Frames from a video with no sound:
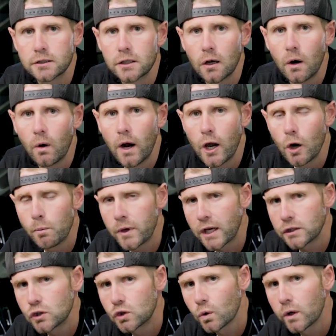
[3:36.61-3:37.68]
So I hope you
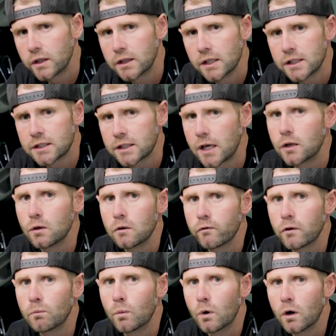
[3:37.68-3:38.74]
guys enjoyed this. Stay tuned
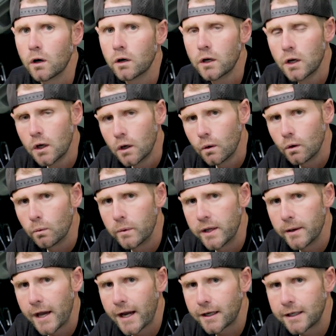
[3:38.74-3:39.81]
for more. We'll be
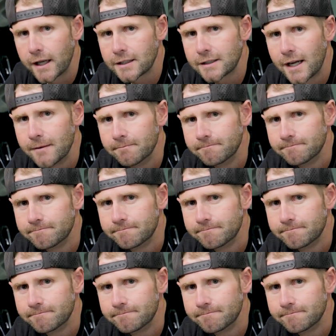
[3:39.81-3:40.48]
back next time.